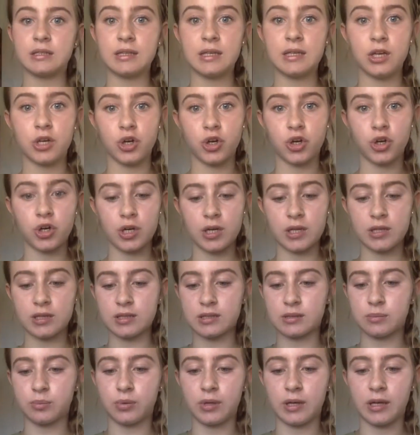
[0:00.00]
year in
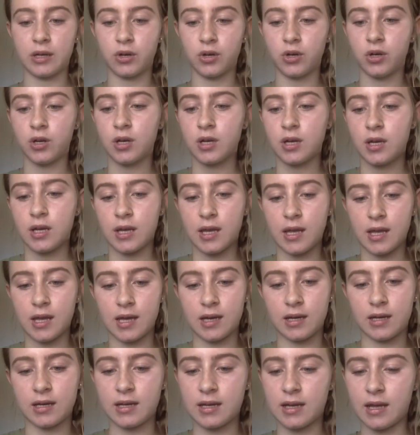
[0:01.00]
this planner,
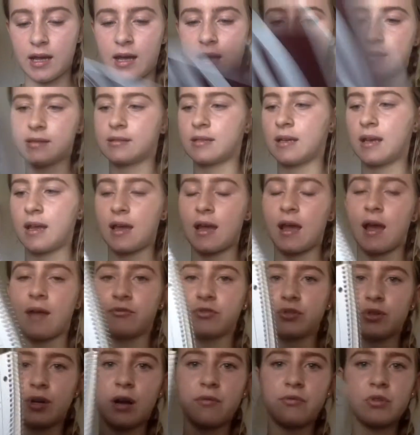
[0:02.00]
and it has,
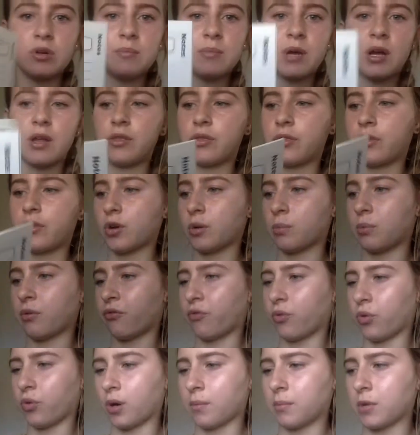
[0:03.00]
after every month, or
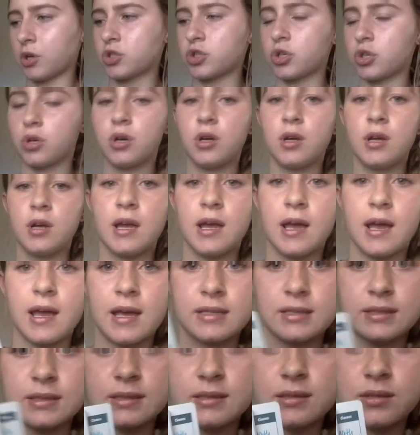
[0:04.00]
before, I'm not sure, it
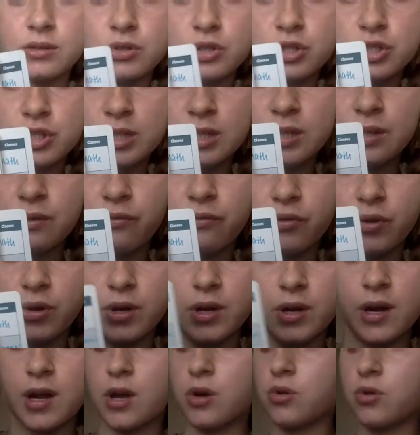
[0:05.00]
has this little sheet for
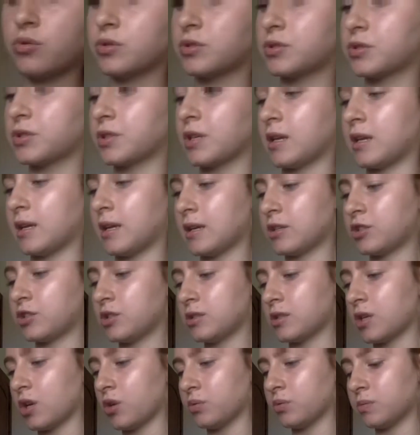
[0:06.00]
notes, and it
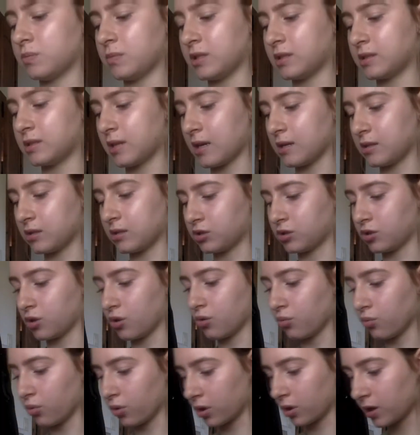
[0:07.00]
just helps me stay so
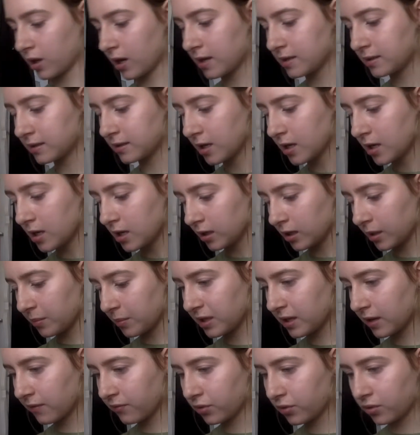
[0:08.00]
organized. Let me
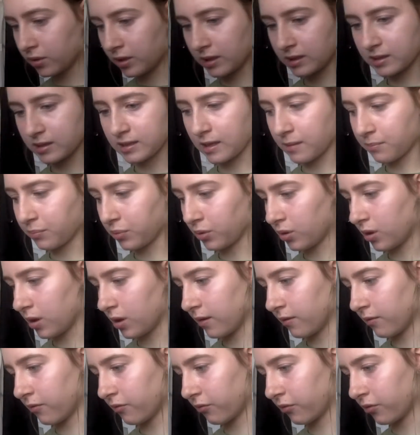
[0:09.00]
give you an example
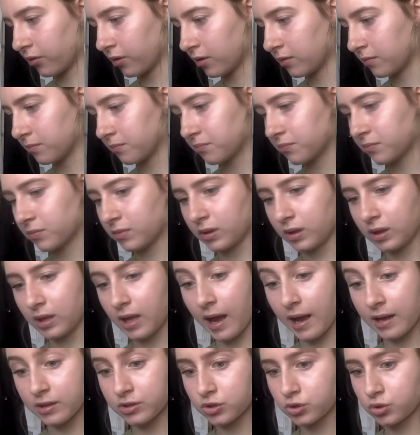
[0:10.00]
of
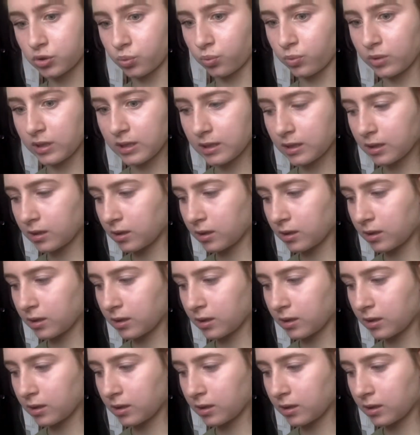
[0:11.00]
last week.